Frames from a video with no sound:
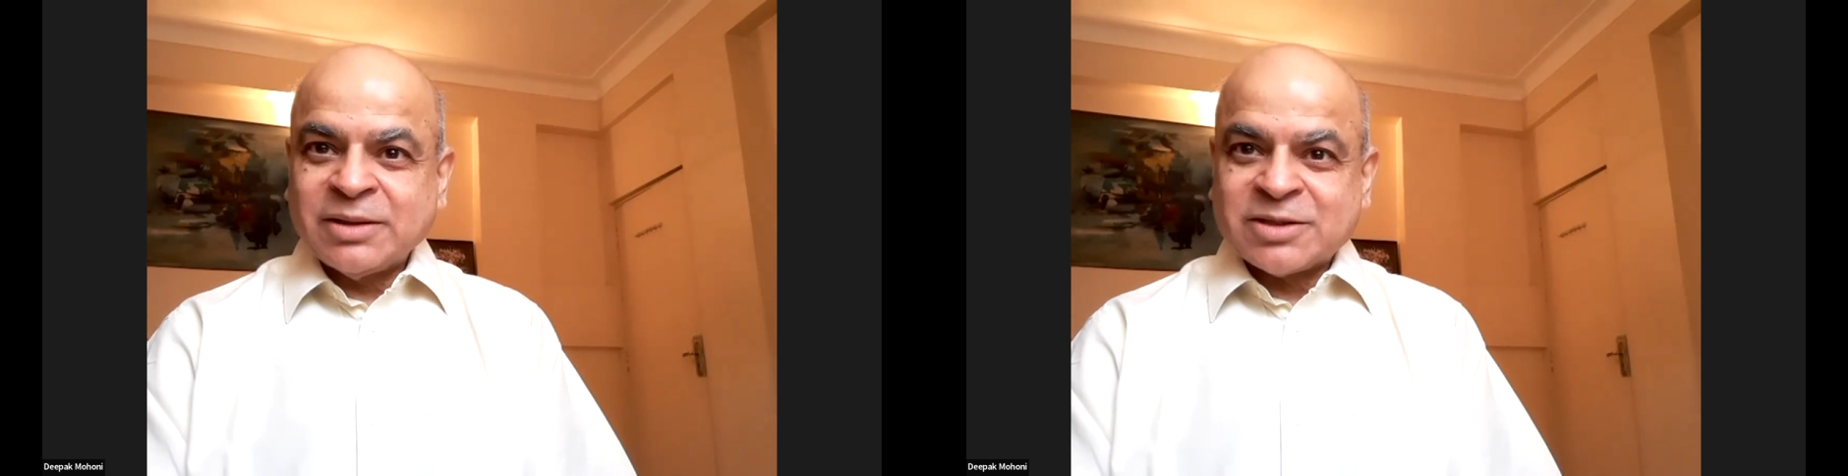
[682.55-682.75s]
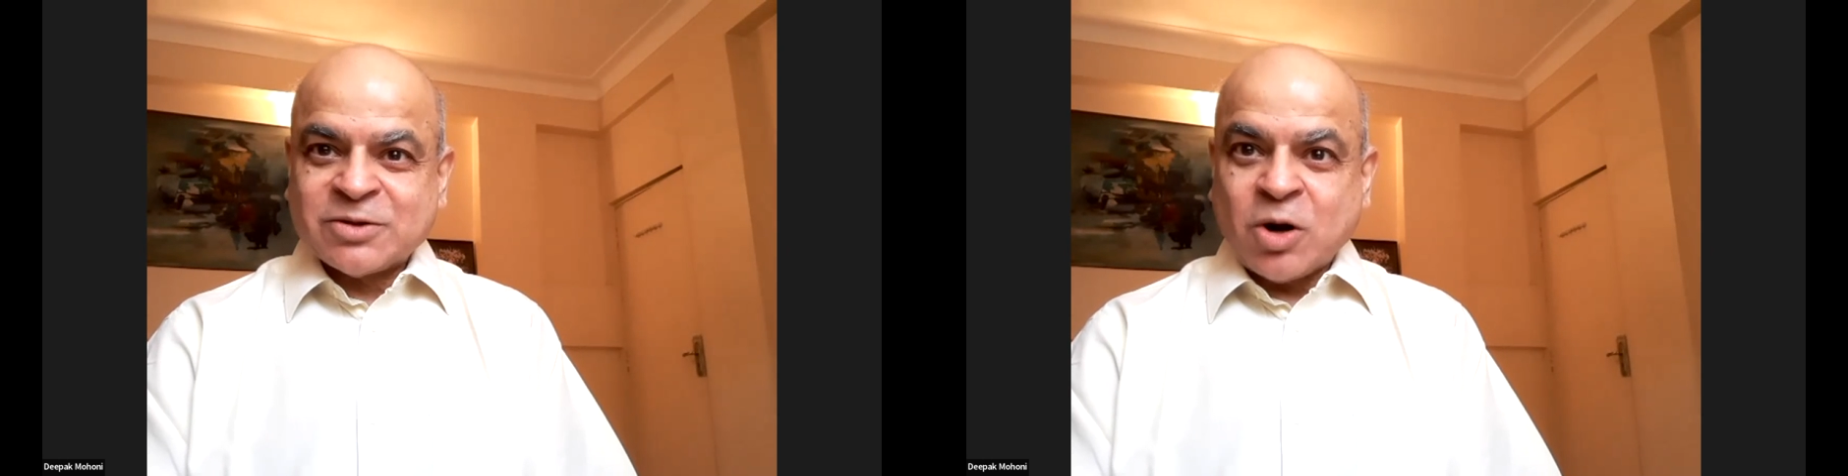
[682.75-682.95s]

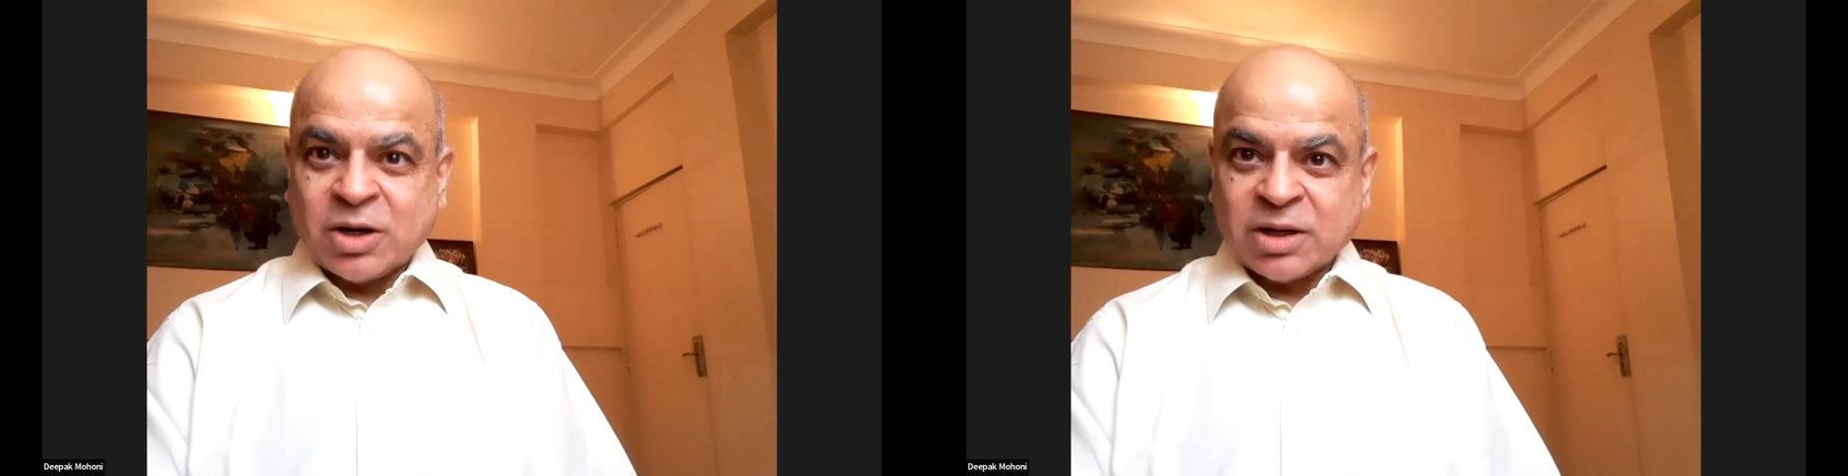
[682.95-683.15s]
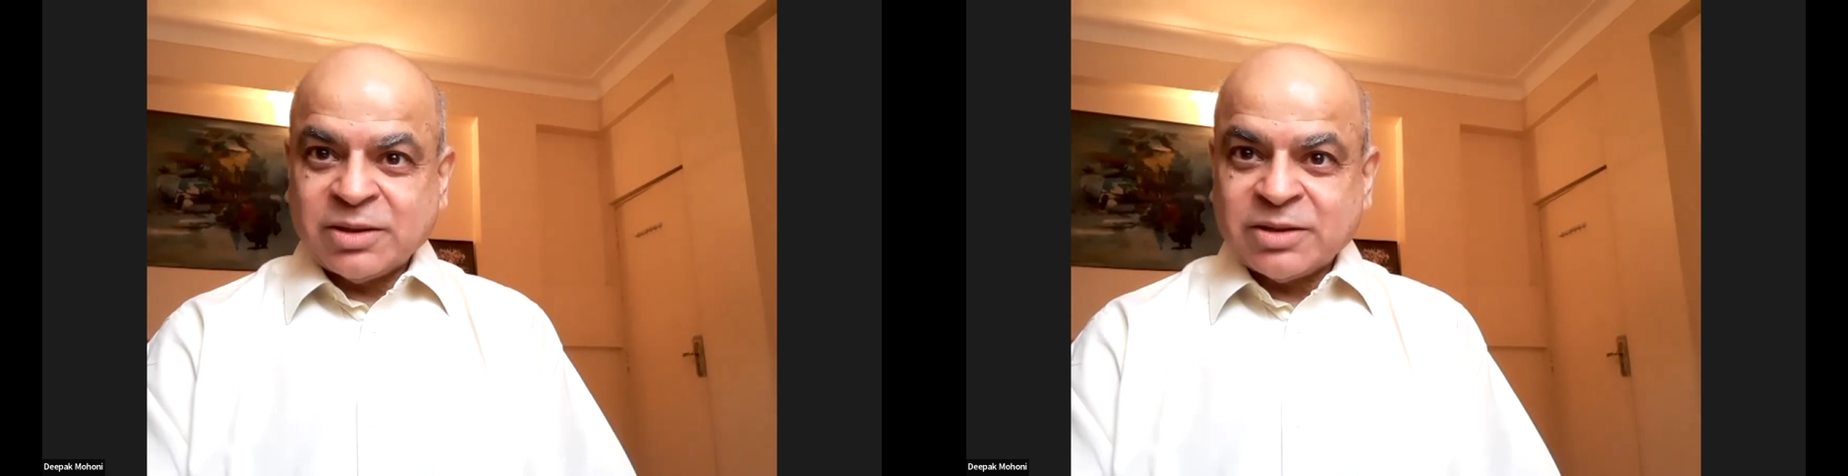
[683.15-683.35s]
This is
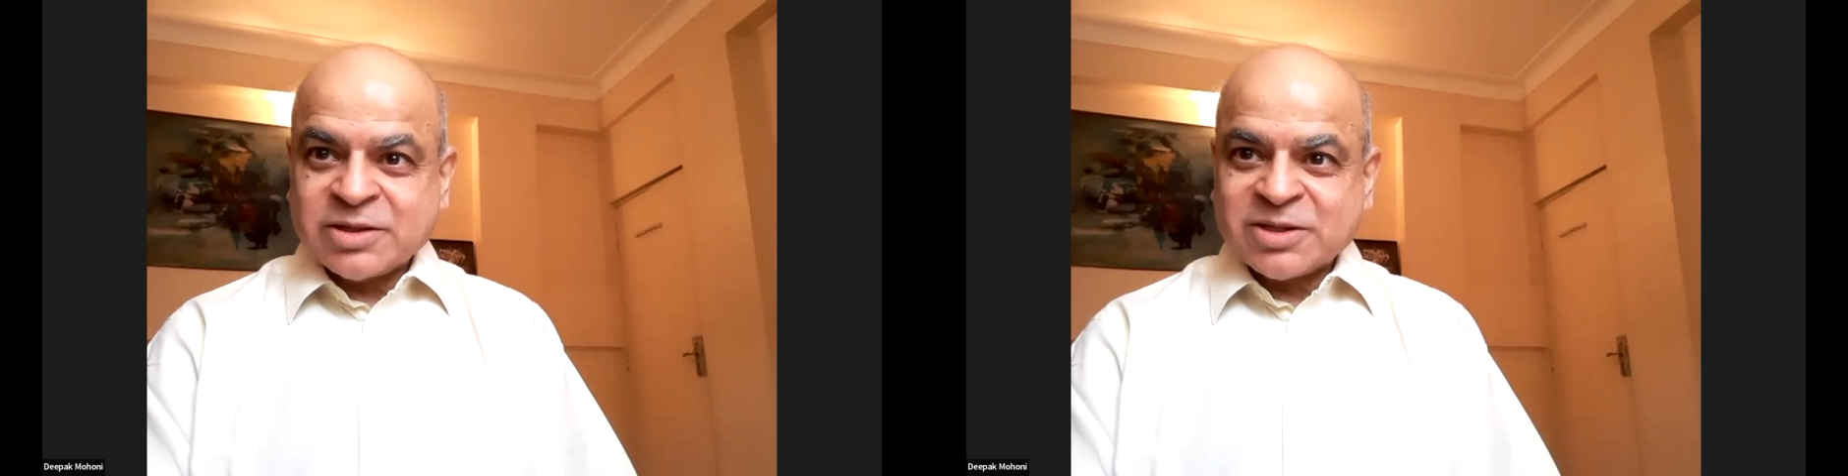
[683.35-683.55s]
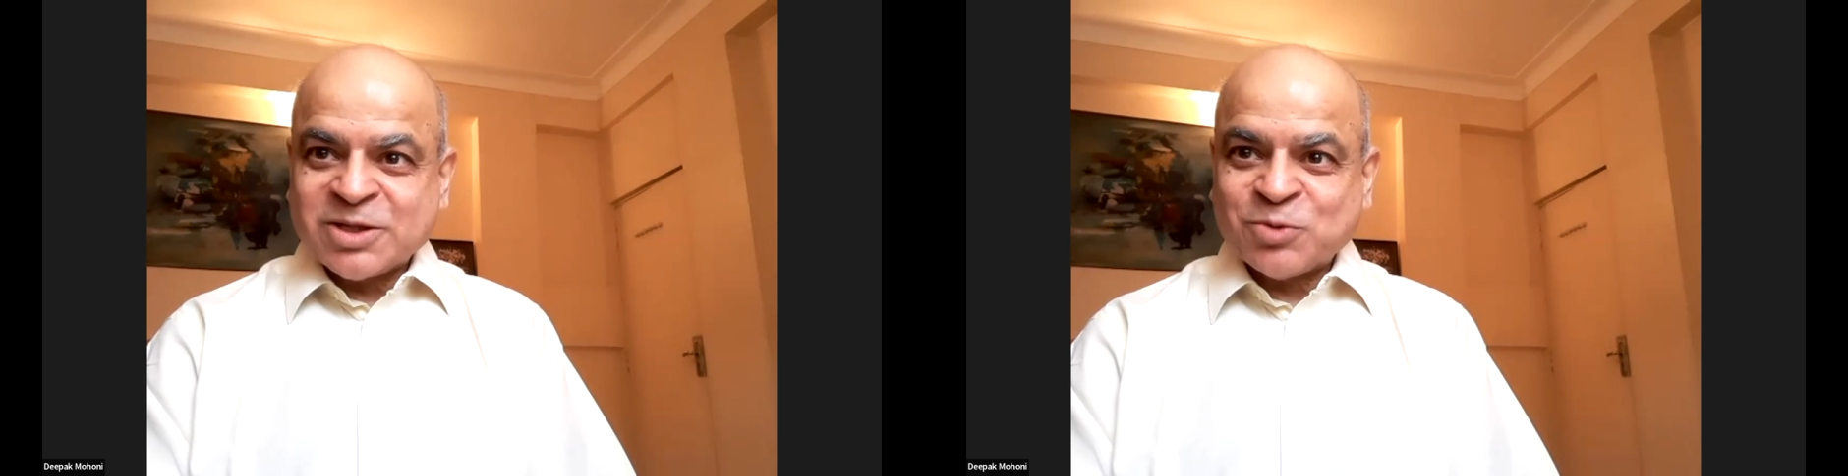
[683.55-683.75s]
wrong.
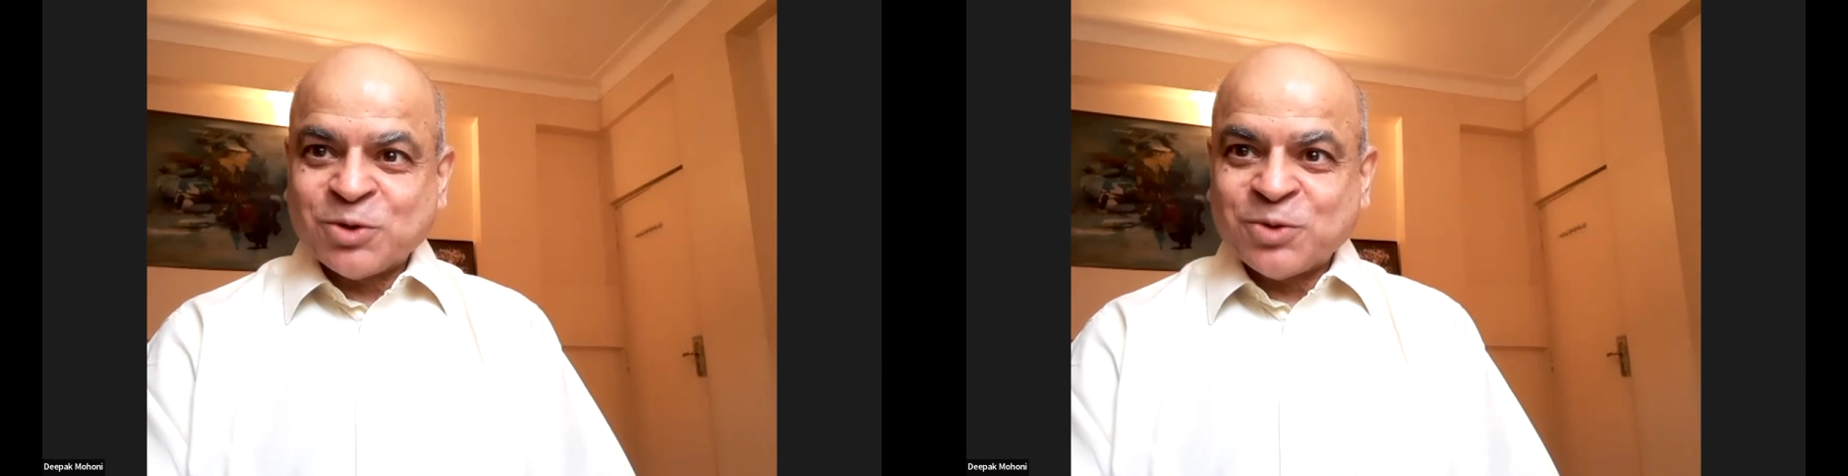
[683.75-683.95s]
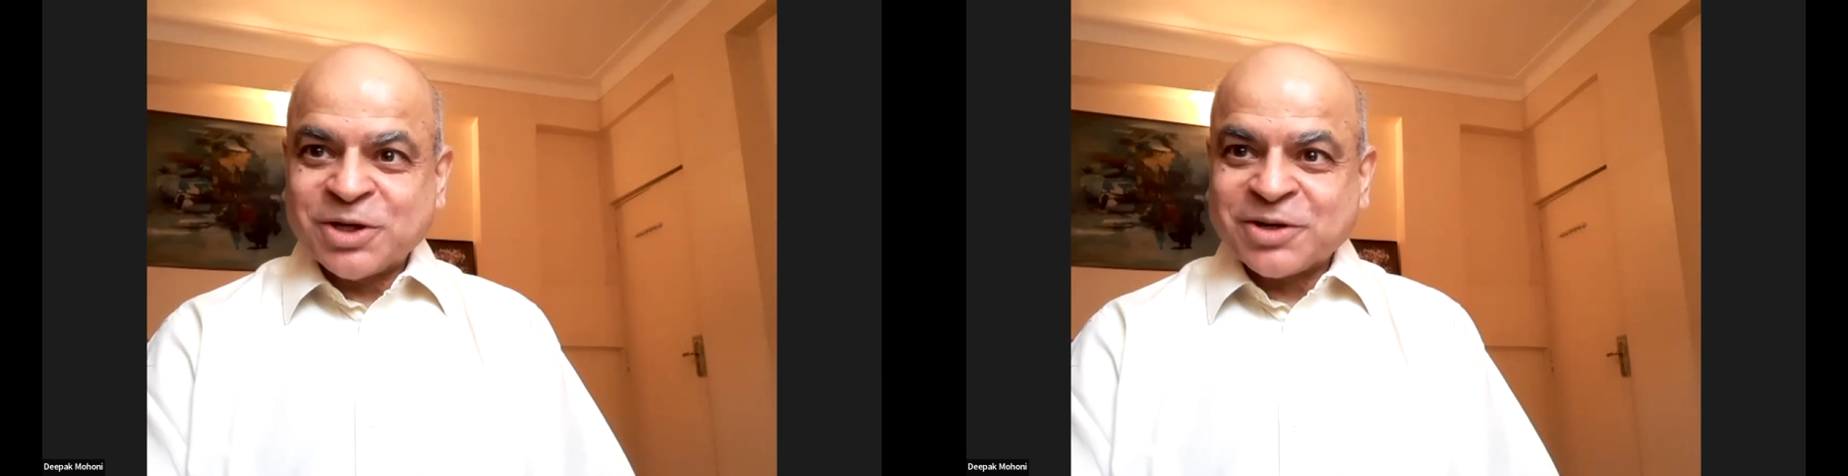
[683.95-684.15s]
This
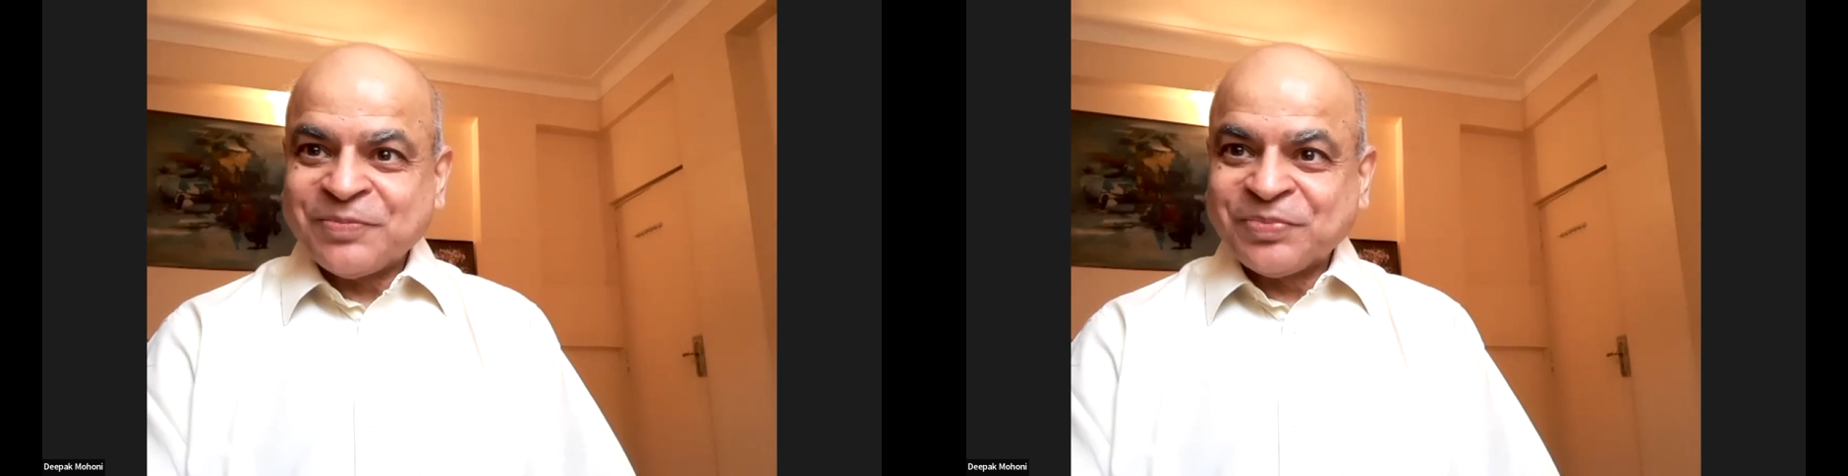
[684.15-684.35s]
won't work,